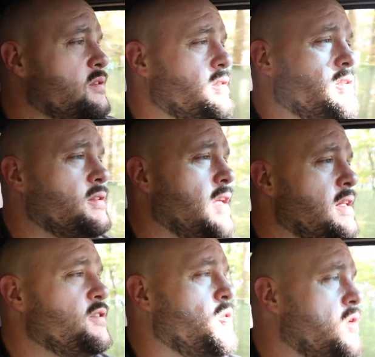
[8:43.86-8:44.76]
just a
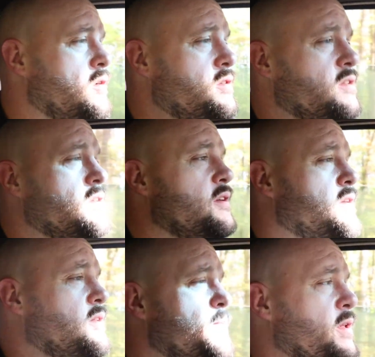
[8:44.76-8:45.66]
sandstone arch in
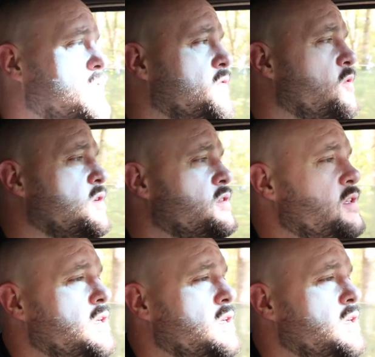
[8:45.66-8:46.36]
the middle of the forest,